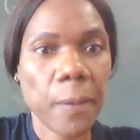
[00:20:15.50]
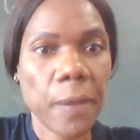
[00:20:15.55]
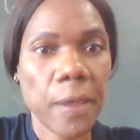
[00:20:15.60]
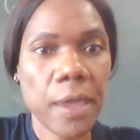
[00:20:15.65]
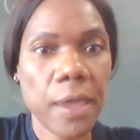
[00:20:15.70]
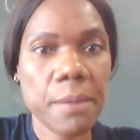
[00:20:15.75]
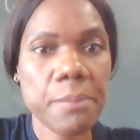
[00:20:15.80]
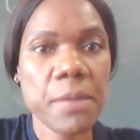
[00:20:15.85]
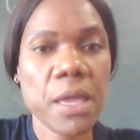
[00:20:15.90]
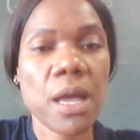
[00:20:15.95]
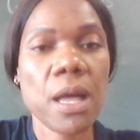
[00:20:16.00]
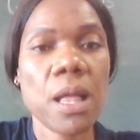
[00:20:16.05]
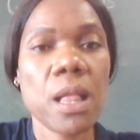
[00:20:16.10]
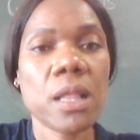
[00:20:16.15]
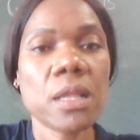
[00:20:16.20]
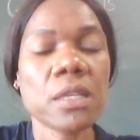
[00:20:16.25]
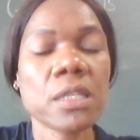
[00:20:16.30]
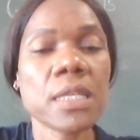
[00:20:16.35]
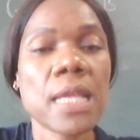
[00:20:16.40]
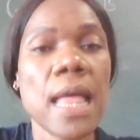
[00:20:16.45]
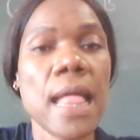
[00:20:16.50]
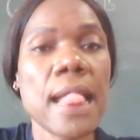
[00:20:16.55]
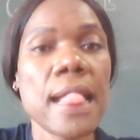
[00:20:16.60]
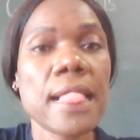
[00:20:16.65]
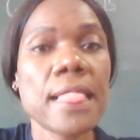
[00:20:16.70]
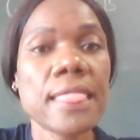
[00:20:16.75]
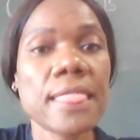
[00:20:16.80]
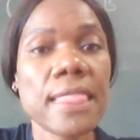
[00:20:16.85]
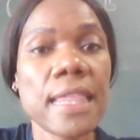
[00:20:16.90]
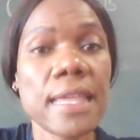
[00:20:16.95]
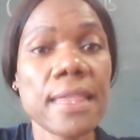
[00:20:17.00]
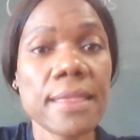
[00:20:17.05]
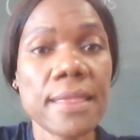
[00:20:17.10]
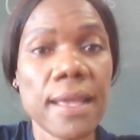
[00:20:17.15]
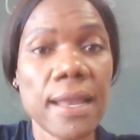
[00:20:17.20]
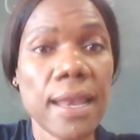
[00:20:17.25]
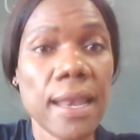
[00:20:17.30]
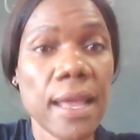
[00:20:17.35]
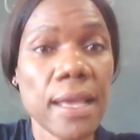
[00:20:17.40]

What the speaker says: chemicals. Then the